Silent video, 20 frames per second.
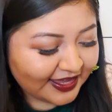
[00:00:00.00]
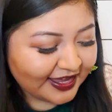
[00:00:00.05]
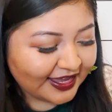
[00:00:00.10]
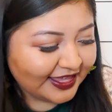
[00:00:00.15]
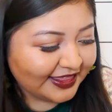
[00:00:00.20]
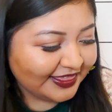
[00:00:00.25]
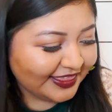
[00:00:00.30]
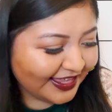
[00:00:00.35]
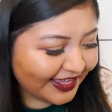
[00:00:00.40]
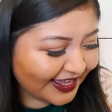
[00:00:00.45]

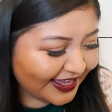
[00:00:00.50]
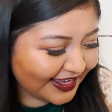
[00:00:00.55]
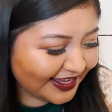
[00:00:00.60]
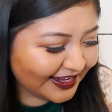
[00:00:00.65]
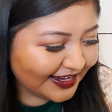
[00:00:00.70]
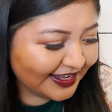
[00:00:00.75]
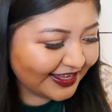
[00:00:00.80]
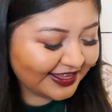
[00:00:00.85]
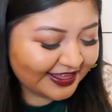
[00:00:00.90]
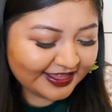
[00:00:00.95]
and
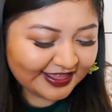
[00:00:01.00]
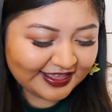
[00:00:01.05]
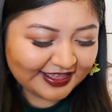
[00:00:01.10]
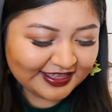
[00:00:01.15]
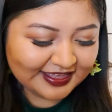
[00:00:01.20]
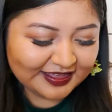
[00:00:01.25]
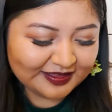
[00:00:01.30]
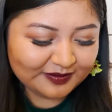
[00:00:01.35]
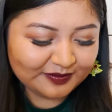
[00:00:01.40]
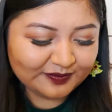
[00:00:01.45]
then
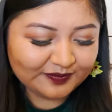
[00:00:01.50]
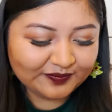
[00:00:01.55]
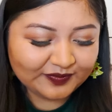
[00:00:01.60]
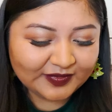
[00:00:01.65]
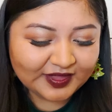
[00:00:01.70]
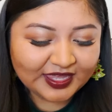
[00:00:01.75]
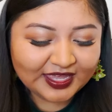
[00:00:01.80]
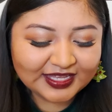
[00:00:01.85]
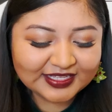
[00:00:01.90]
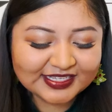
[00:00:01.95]
um,
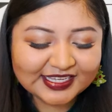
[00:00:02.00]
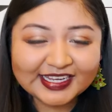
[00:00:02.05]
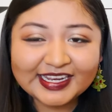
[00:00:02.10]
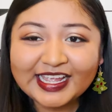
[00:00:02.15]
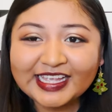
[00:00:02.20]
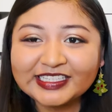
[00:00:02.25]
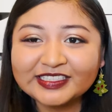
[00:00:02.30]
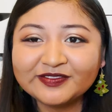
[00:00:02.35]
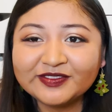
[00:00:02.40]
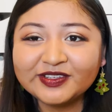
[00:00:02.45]
he did
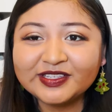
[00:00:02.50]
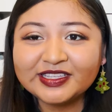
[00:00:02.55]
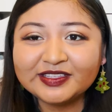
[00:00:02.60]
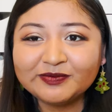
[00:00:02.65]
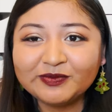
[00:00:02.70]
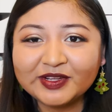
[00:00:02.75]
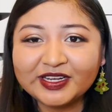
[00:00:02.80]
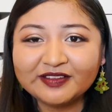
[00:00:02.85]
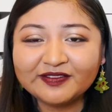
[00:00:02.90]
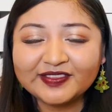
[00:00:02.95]
ask for
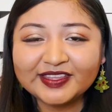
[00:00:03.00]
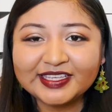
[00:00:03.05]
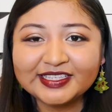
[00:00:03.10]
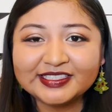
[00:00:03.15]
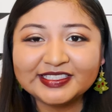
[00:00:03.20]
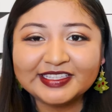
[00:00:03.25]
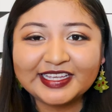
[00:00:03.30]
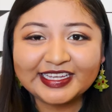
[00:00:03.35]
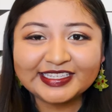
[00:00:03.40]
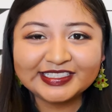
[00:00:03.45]
one of
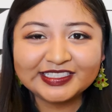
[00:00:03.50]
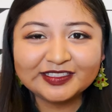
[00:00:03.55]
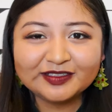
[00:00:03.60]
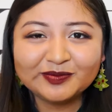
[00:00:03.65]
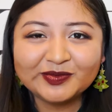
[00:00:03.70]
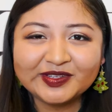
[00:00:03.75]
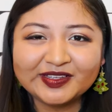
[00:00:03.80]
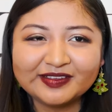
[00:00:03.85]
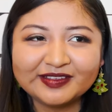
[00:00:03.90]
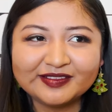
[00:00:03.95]
these last year,
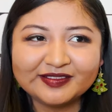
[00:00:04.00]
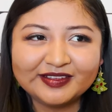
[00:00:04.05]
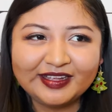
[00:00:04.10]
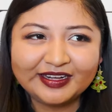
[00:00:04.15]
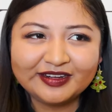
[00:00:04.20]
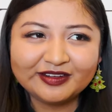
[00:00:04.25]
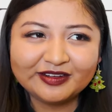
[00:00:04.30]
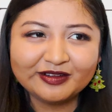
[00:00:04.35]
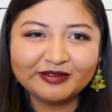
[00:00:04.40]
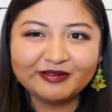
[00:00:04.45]
but I
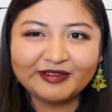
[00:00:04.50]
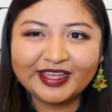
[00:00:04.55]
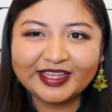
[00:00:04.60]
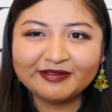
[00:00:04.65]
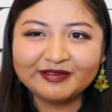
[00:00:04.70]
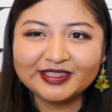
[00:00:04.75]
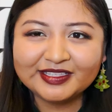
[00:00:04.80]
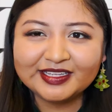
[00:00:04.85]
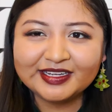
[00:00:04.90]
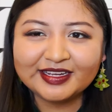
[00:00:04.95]
don't know why
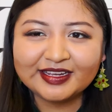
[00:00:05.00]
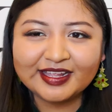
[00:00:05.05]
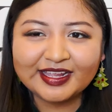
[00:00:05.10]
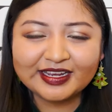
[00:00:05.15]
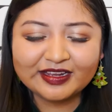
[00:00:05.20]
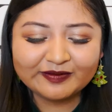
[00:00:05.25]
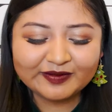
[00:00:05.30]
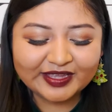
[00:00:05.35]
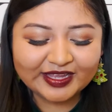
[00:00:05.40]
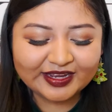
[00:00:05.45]
we didn't
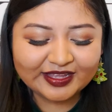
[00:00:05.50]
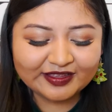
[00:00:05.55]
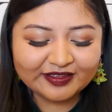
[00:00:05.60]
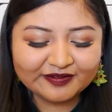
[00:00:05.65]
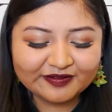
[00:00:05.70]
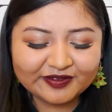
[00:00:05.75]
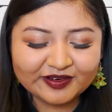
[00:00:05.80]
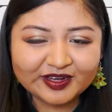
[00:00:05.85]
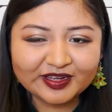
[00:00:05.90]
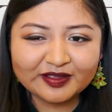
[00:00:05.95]
end up getting
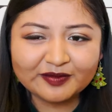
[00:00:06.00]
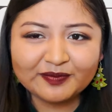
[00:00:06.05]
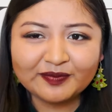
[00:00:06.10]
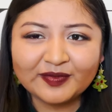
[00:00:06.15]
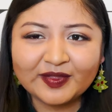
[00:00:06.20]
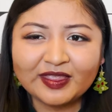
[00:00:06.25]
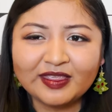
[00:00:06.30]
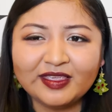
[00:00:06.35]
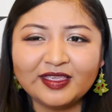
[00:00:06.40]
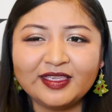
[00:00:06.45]
it for him.
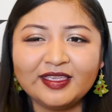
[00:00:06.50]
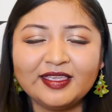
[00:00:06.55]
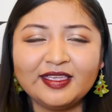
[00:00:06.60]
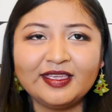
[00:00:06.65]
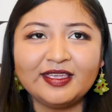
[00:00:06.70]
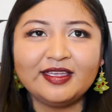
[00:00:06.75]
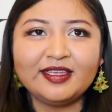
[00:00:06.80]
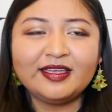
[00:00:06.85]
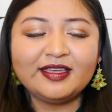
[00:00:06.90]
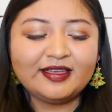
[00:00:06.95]

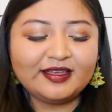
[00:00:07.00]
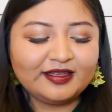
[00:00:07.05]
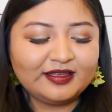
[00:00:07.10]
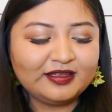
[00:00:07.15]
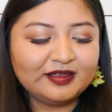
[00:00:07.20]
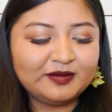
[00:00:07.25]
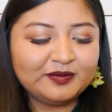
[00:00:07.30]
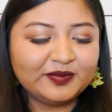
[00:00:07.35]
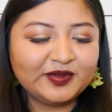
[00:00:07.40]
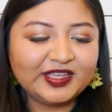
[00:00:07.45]

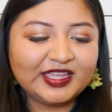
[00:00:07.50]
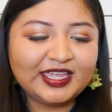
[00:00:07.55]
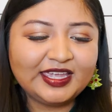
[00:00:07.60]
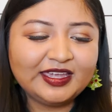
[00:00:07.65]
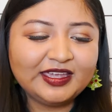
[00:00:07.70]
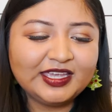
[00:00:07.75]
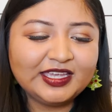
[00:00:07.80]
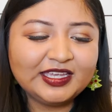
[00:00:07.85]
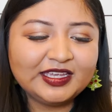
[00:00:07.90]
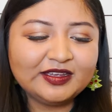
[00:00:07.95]
Um, but
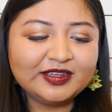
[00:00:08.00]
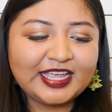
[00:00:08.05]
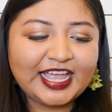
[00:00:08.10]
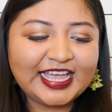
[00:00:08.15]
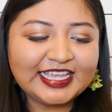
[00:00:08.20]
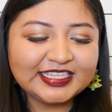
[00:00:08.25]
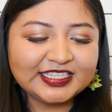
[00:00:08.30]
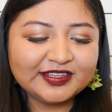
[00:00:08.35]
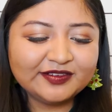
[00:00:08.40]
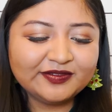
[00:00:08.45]
he
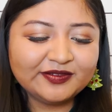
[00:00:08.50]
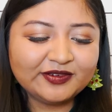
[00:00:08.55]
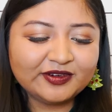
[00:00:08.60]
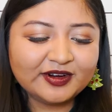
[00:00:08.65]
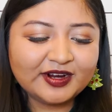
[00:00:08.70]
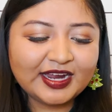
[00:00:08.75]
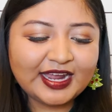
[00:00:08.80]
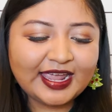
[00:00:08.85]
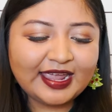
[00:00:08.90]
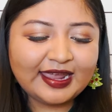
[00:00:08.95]
asked
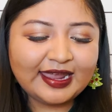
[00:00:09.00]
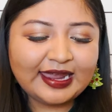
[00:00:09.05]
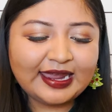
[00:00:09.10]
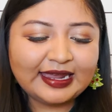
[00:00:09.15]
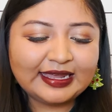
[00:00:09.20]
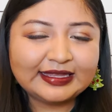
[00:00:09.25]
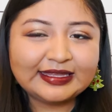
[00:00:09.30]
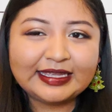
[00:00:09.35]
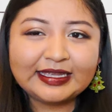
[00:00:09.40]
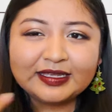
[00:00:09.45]
for
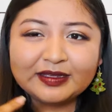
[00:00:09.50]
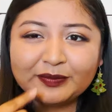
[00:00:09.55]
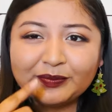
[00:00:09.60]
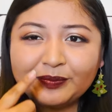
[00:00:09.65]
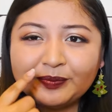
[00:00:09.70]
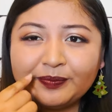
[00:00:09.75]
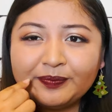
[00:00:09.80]
a like a